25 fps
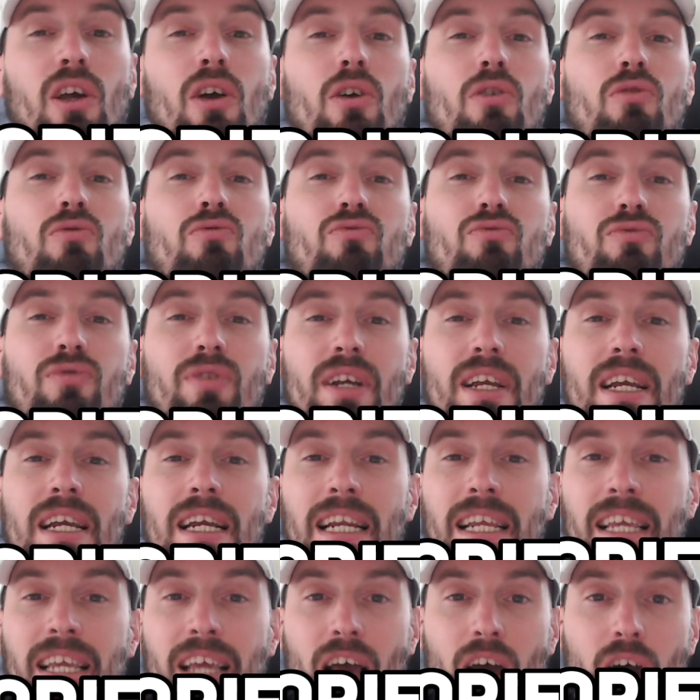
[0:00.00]
a
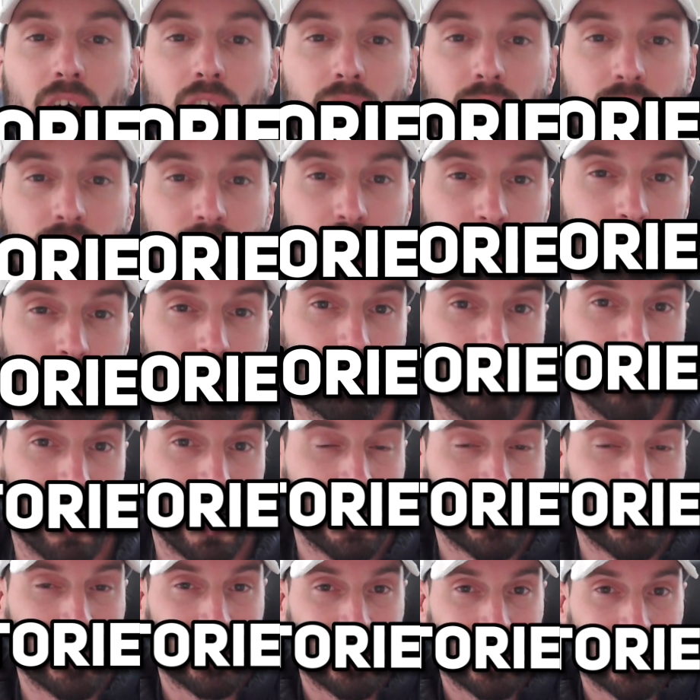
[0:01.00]
really
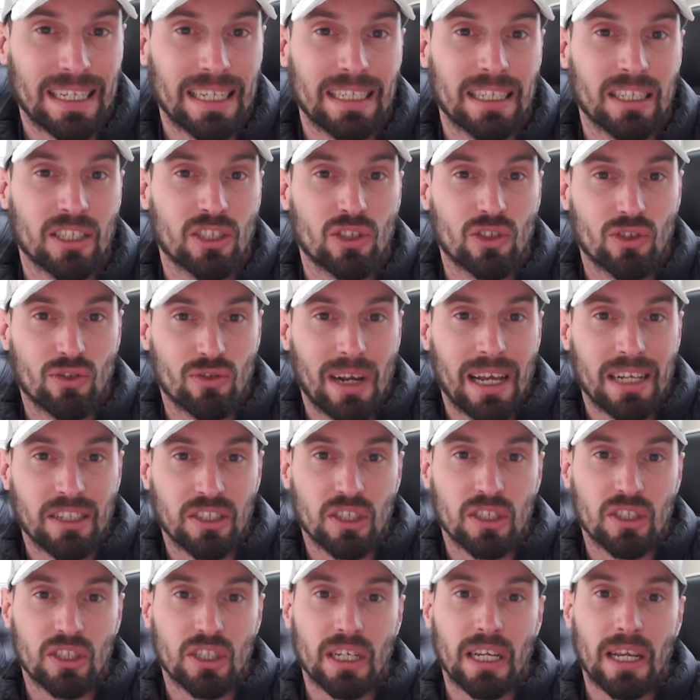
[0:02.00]
underrated
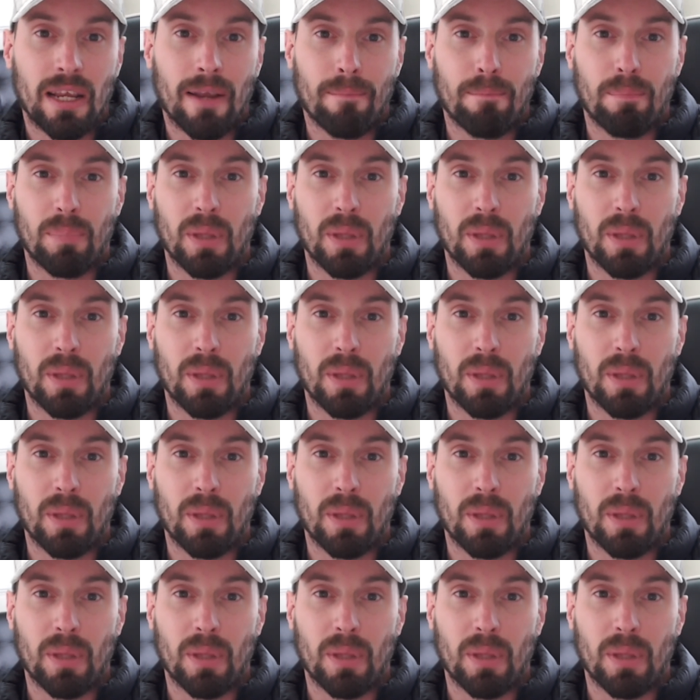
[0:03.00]
strategy,